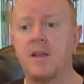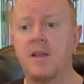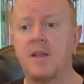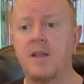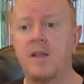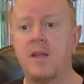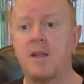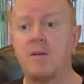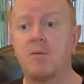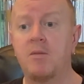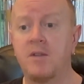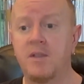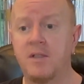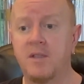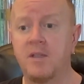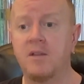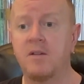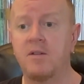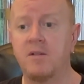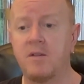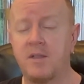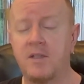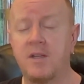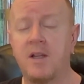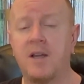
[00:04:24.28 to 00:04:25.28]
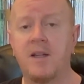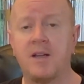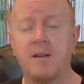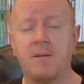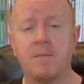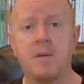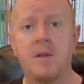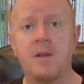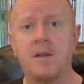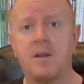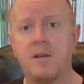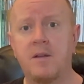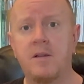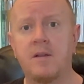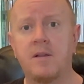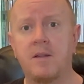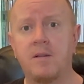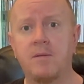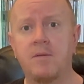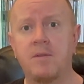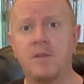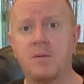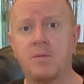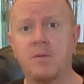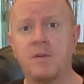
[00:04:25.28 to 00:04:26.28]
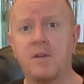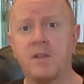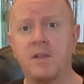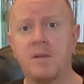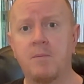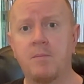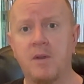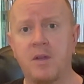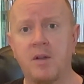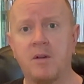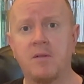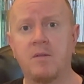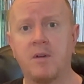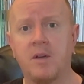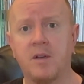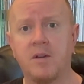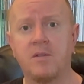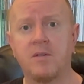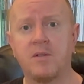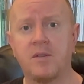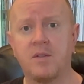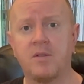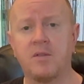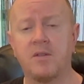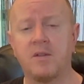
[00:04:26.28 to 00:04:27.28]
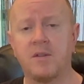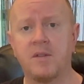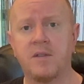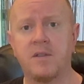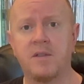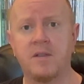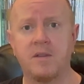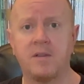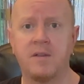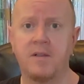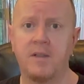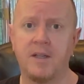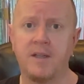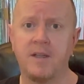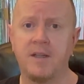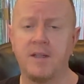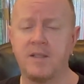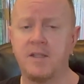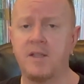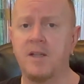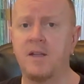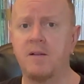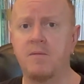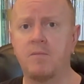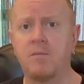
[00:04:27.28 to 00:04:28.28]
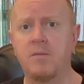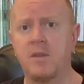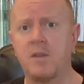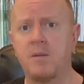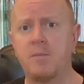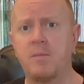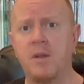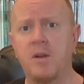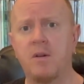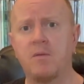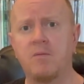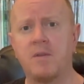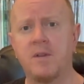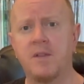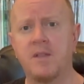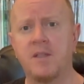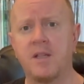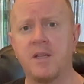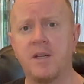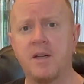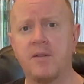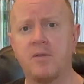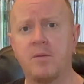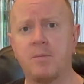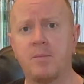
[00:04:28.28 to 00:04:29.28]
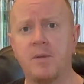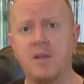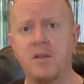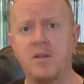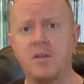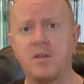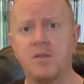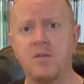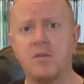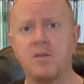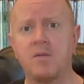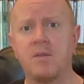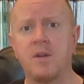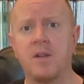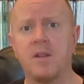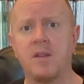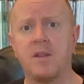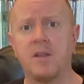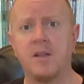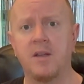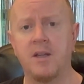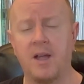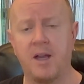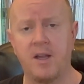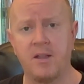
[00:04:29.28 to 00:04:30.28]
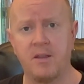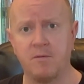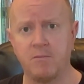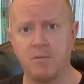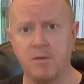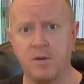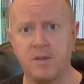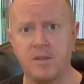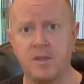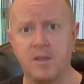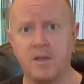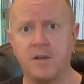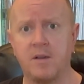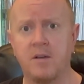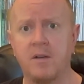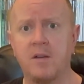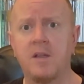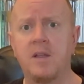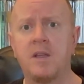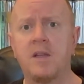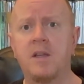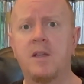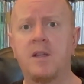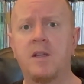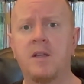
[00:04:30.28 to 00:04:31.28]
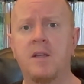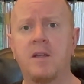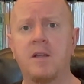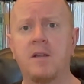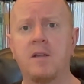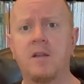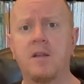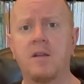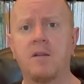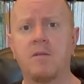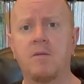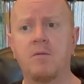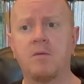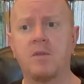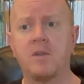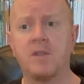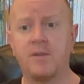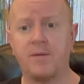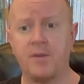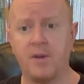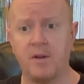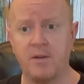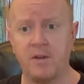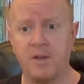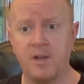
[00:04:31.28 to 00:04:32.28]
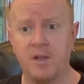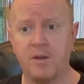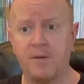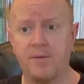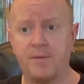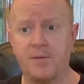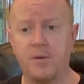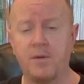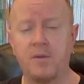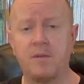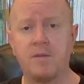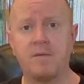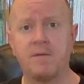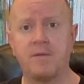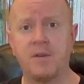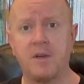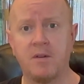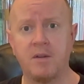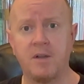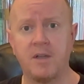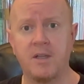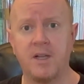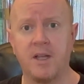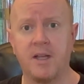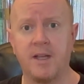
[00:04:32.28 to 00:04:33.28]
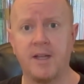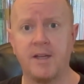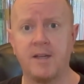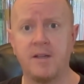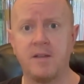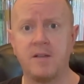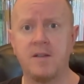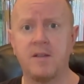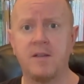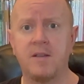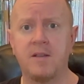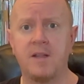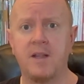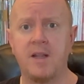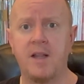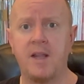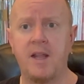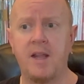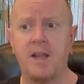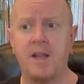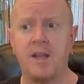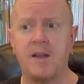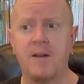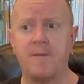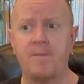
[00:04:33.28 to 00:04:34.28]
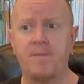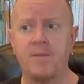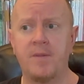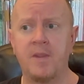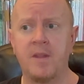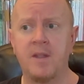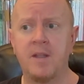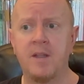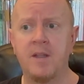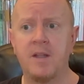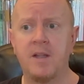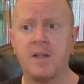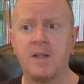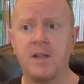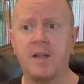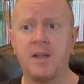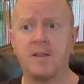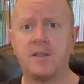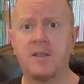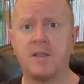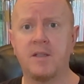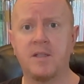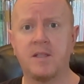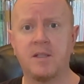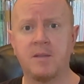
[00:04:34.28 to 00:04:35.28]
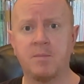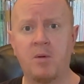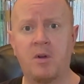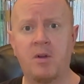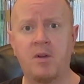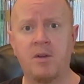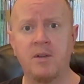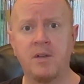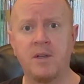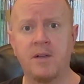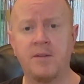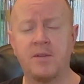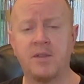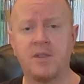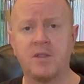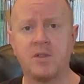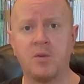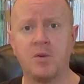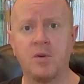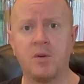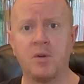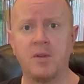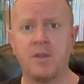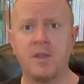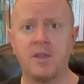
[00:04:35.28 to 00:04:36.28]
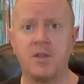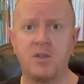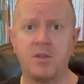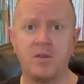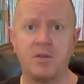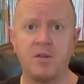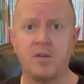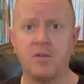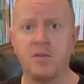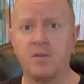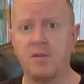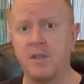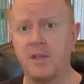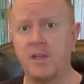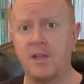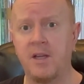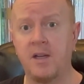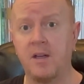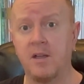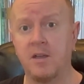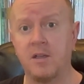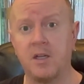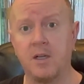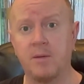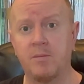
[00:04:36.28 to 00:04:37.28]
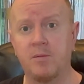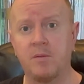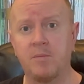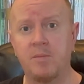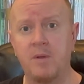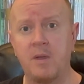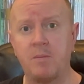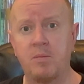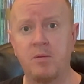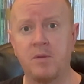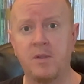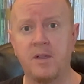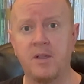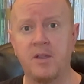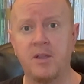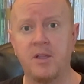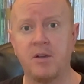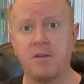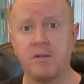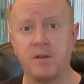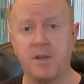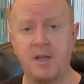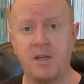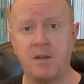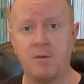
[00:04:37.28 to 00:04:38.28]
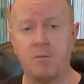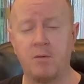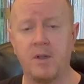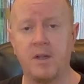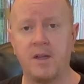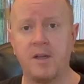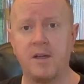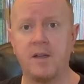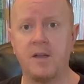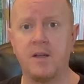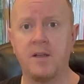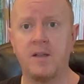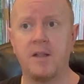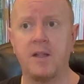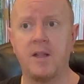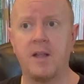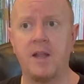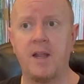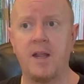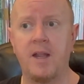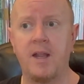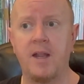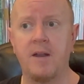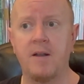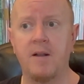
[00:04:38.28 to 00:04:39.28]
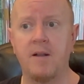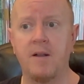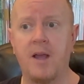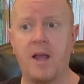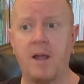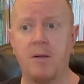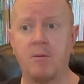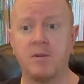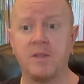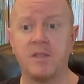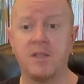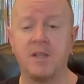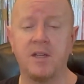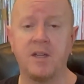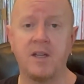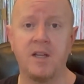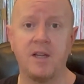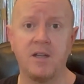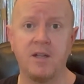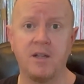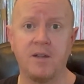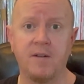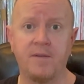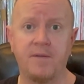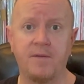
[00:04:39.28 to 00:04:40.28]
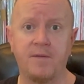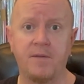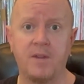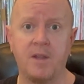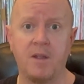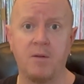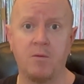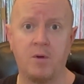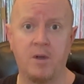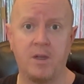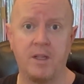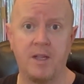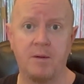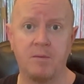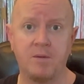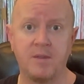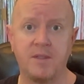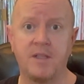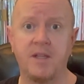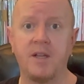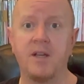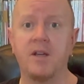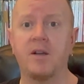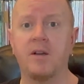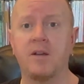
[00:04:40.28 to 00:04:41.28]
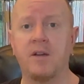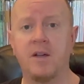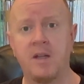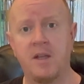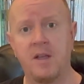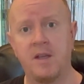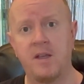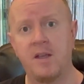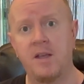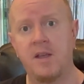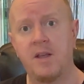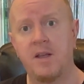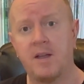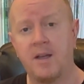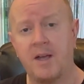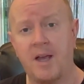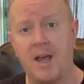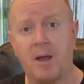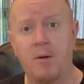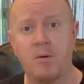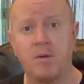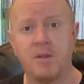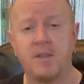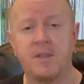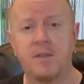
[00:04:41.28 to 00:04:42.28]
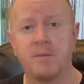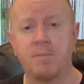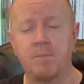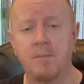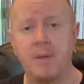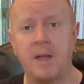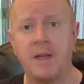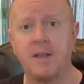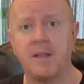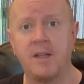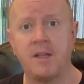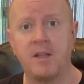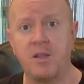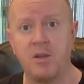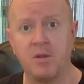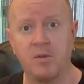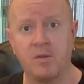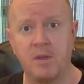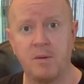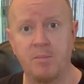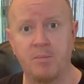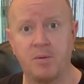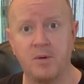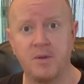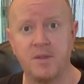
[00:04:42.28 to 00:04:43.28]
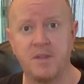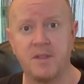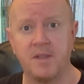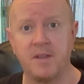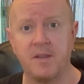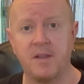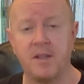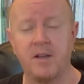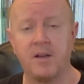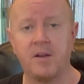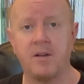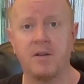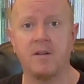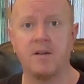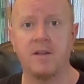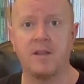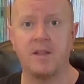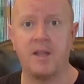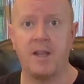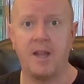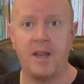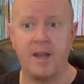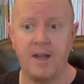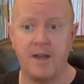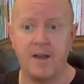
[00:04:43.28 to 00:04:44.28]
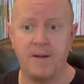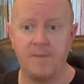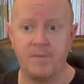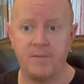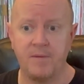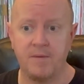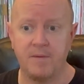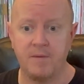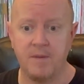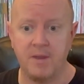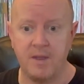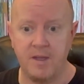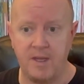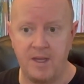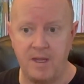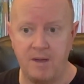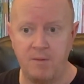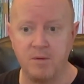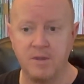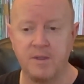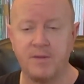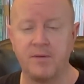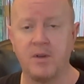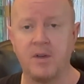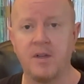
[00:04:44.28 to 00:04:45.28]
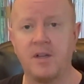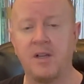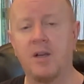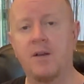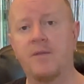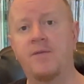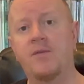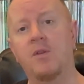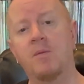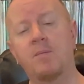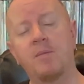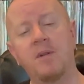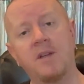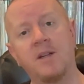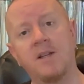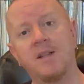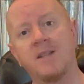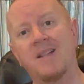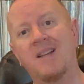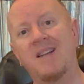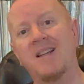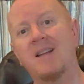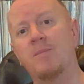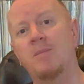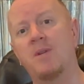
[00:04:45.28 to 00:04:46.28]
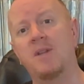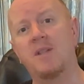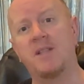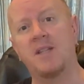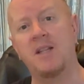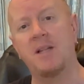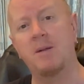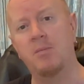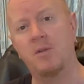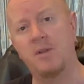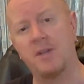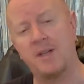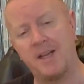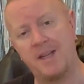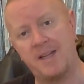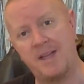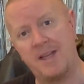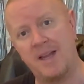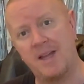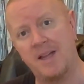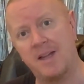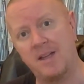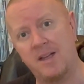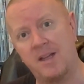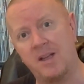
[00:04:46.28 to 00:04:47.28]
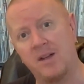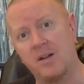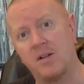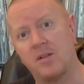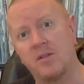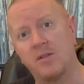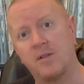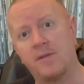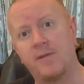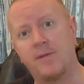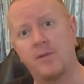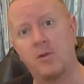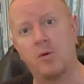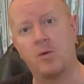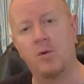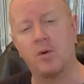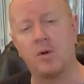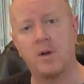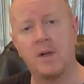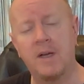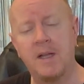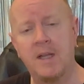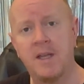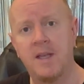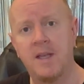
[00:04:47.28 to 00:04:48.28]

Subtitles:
it was a good time. It was one of the better record stores. Like I said, one of the better ones I'd ever been to. And the guy that worked there was very helpful, very kind. And it's a small enough store that you can only get a couple people in there anyway. And I was lucky enough that while I was there, I was mainly the only person there. And he was very helpful because I am disabled. I can't get on the floor